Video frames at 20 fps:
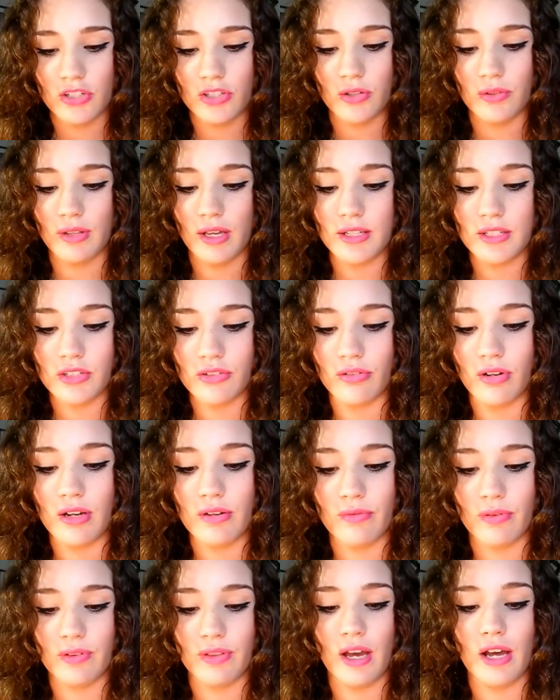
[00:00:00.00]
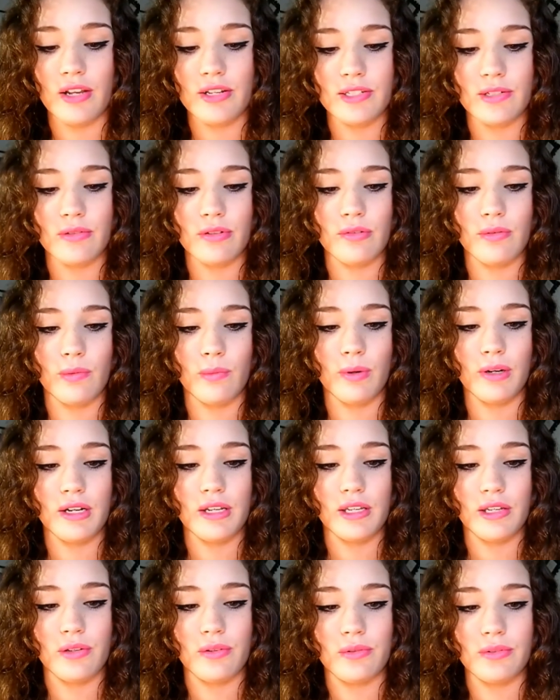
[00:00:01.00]
So that's great for that. So you would want
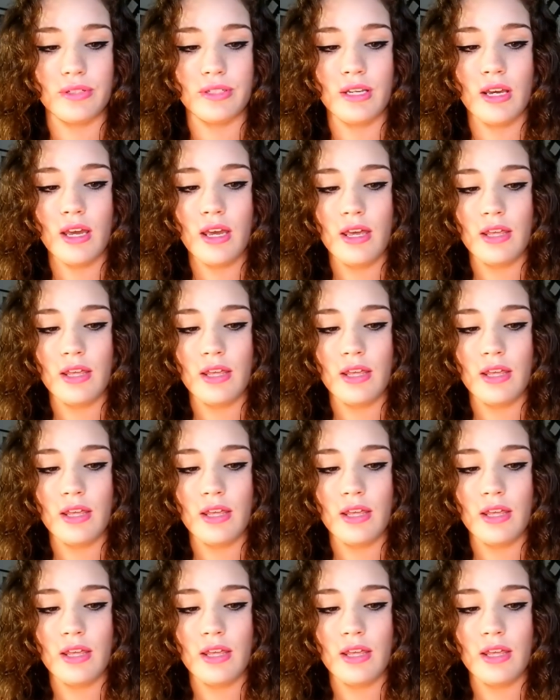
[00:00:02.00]
to use